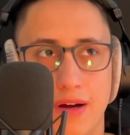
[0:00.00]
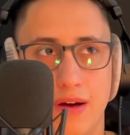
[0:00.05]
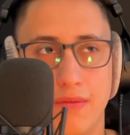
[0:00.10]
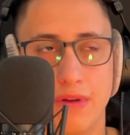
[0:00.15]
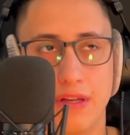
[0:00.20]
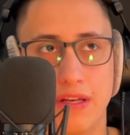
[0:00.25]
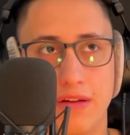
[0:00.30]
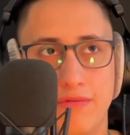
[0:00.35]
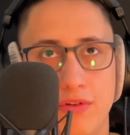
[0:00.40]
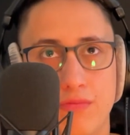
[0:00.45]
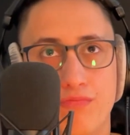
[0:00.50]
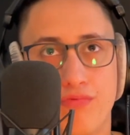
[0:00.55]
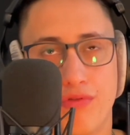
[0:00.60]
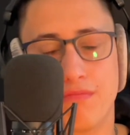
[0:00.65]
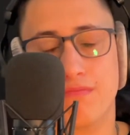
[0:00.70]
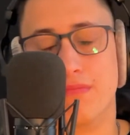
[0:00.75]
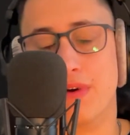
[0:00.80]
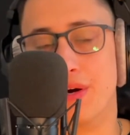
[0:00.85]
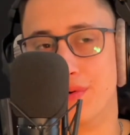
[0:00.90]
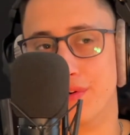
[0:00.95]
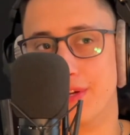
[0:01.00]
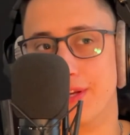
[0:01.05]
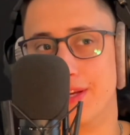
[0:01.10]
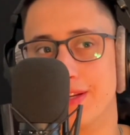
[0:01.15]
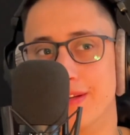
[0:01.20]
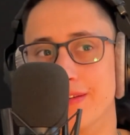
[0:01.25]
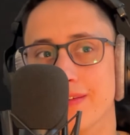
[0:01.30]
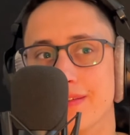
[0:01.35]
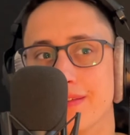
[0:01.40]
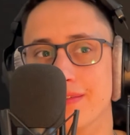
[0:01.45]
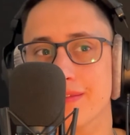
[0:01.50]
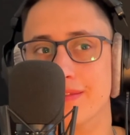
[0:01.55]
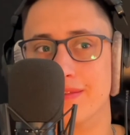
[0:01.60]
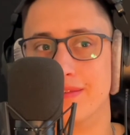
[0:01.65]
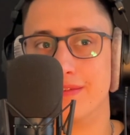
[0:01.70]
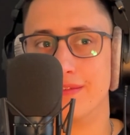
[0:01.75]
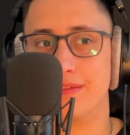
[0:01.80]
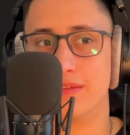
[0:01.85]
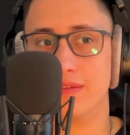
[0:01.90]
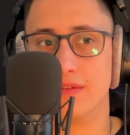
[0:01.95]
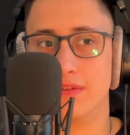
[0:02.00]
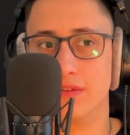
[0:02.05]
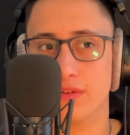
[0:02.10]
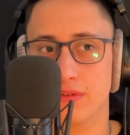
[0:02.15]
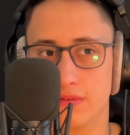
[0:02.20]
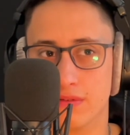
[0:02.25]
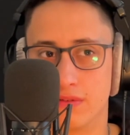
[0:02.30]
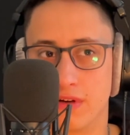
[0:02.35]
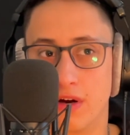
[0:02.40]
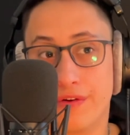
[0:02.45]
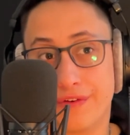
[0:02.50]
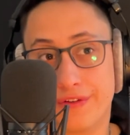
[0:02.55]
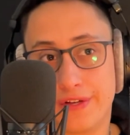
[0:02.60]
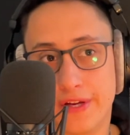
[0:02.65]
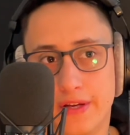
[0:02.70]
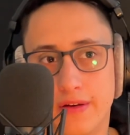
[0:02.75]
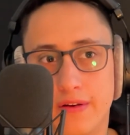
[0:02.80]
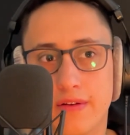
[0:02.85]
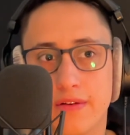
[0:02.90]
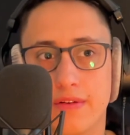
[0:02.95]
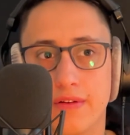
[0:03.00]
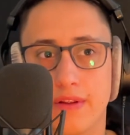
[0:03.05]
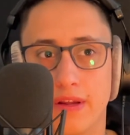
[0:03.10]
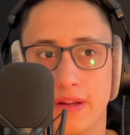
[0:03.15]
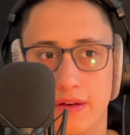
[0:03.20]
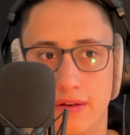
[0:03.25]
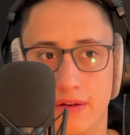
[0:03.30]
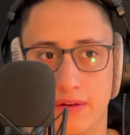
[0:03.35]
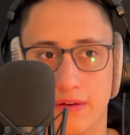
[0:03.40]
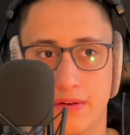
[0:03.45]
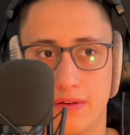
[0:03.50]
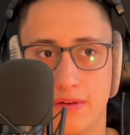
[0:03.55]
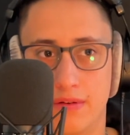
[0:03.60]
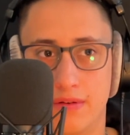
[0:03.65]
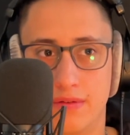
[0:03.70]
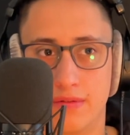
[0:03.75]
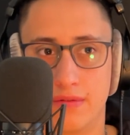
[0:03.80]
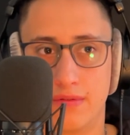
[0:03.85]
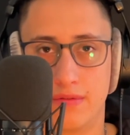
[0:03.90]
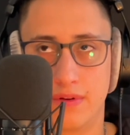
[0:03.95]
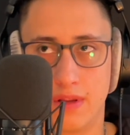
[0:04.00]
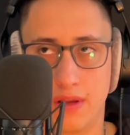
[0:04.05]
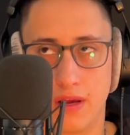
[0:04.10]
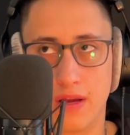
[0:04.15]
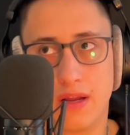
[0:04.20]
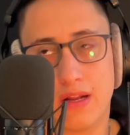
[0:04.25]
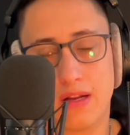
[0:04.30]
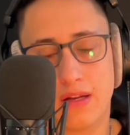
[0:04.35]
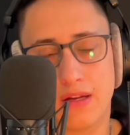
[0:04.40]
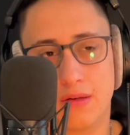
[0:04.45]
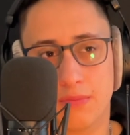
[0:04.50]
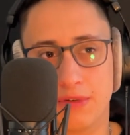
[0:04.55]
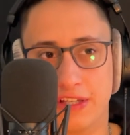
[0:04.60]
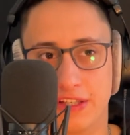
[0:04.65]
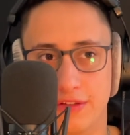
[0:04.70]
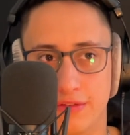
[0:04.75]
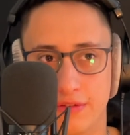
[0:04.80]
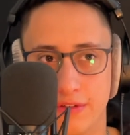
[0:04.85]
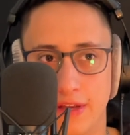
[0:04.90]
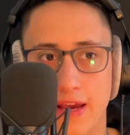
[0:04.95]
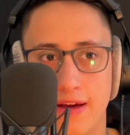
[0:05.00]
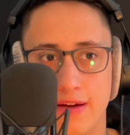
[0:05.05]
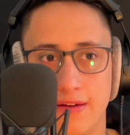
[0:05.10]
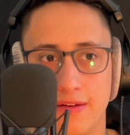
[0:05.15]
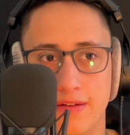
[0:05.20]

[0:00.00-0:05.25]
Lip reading: mean, if you promote in your content, then a little bit yeah.